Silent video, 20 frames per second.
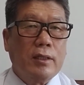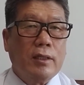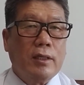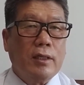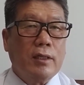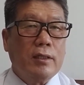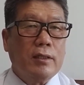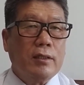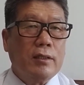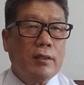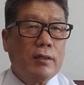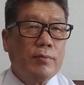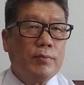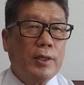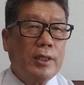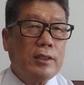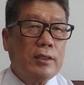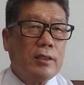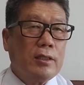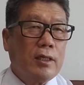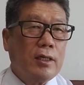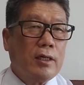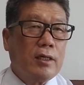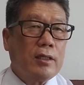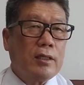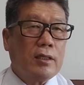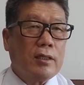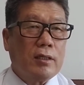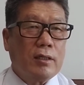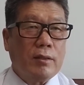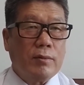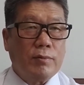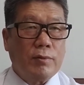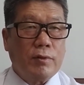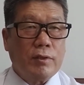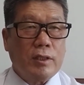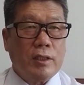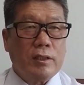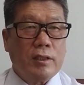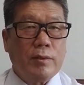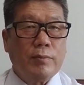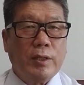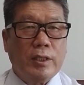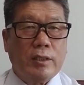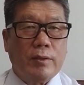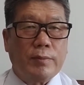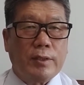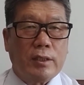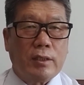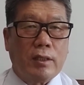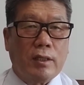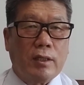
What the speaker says: and budgeting and project investment.